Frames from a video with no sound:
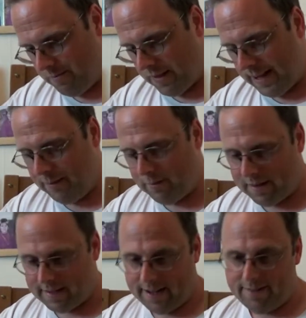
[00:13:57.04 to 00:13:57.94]
Games
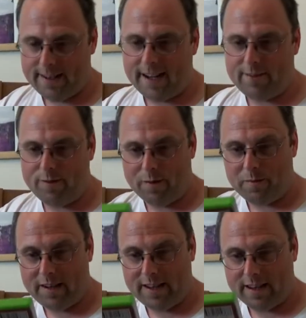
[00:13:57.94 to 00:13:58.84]
Master gave it
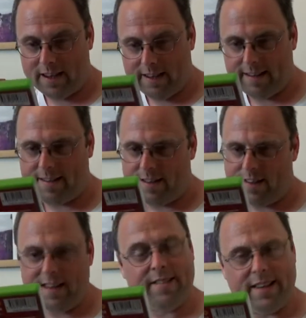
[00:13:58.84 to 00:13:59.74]
94%.
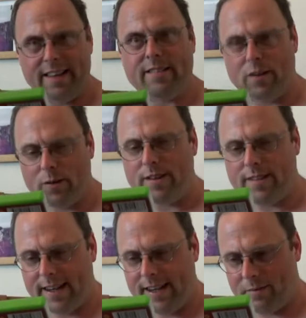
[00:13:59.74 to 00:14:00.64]
This year's
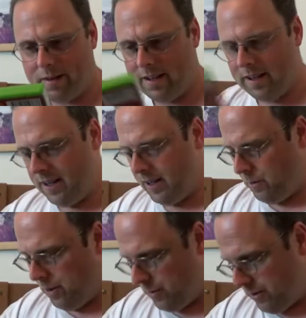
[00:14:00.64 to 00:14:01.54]
coolest game.
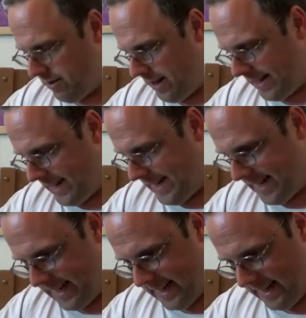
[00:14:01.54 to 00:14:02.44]
What was that
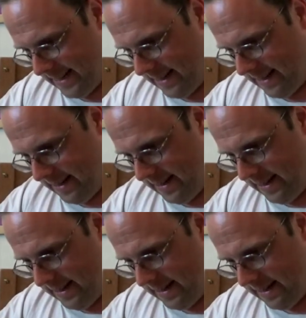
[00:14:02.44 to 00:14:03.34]
year?
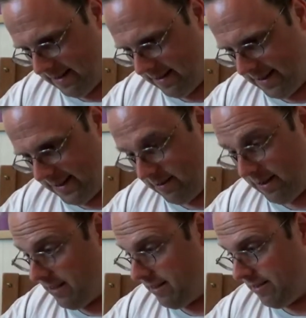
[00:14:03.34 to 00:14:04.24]
Did it say
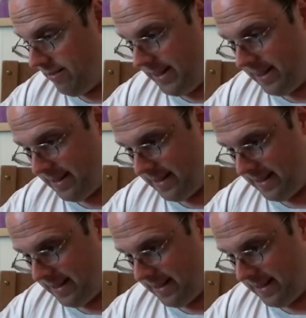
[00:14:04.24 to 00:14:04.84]
2003?